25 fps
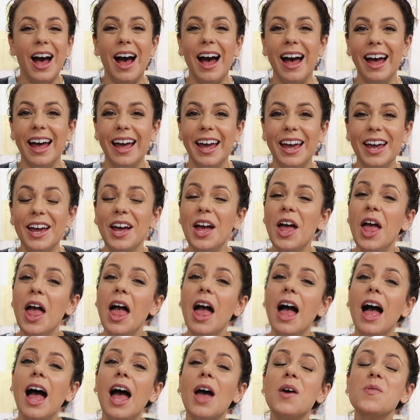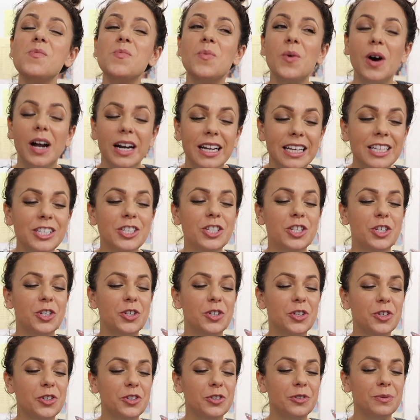I, I wanted
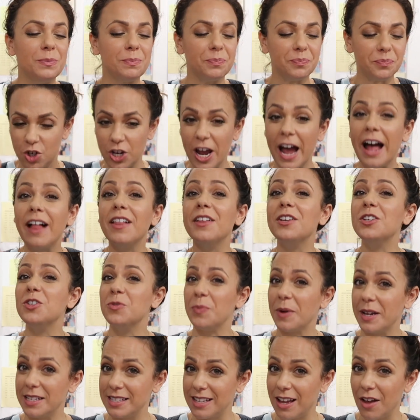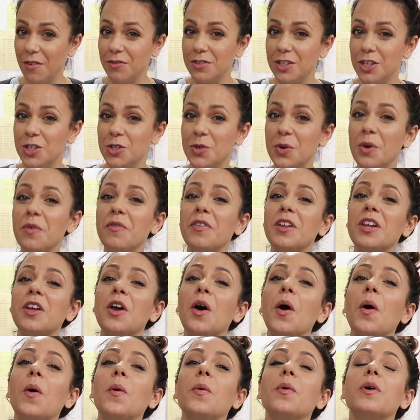to challenge myself to do a
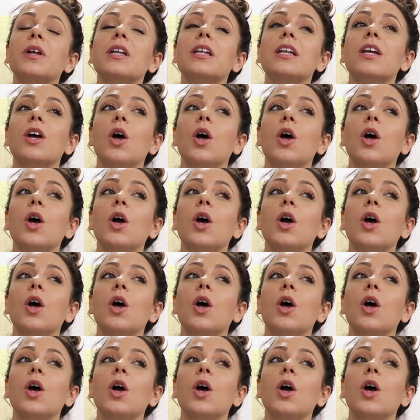video